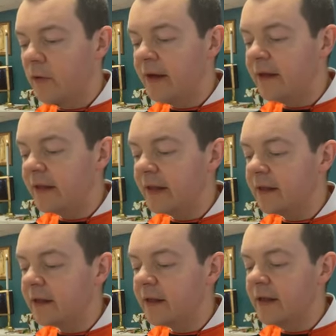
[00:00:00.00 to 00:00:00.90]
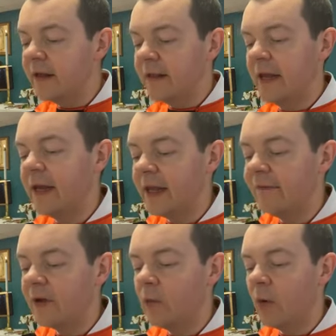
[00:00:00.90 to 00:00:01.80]
who is this that
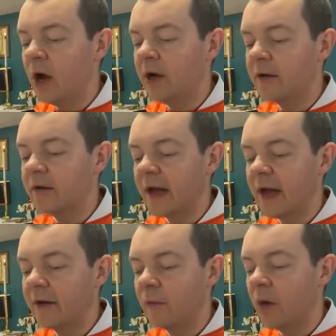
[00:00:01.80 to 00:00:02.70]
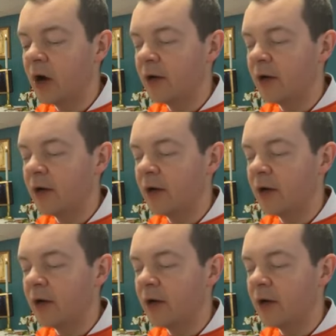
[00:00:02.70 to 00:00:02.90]
even walks on